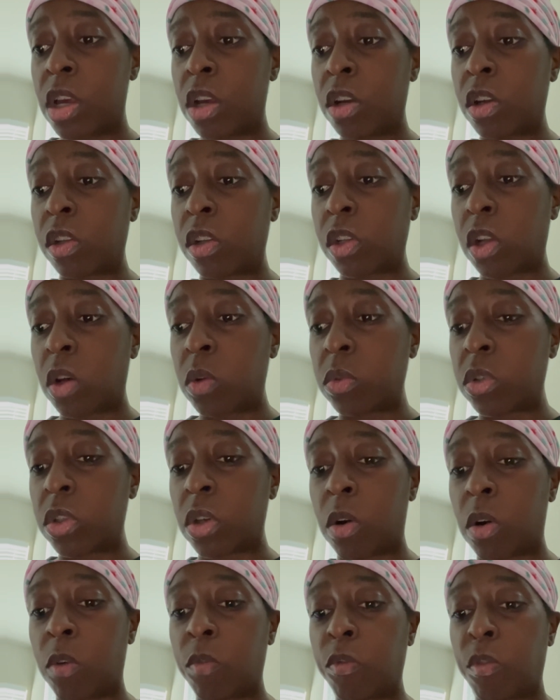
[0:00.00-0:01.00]
gloat
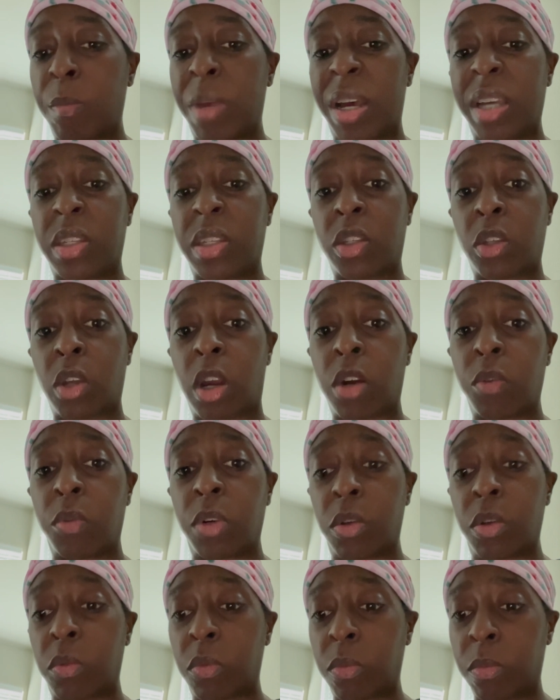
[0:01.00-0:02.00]
over my
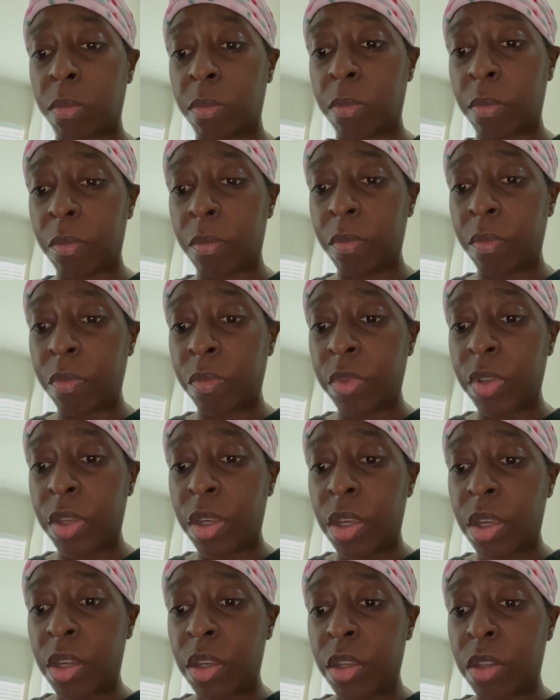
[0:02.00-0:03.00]
sorrow.
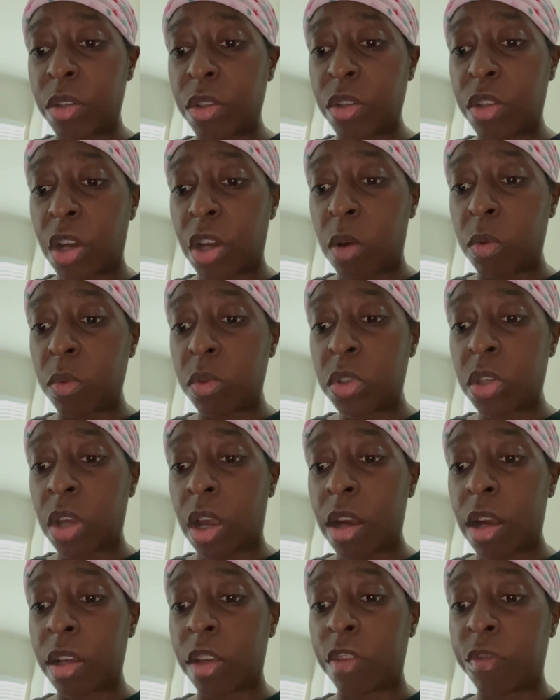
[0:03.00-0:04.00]
Don't
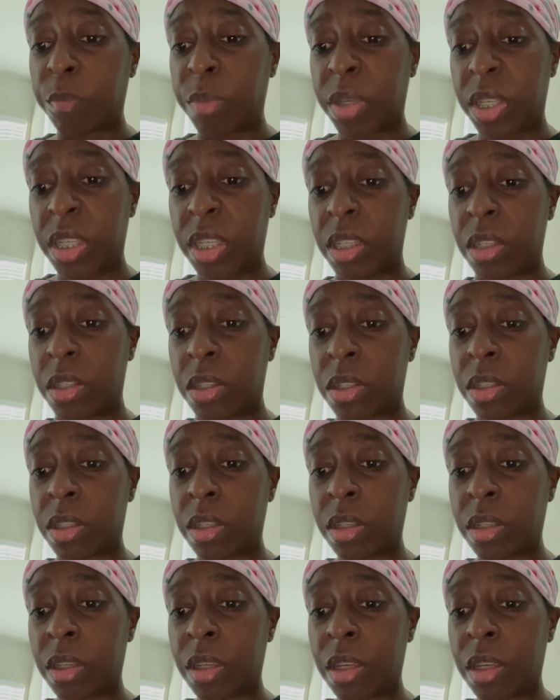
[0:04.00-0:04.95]
talk of peace.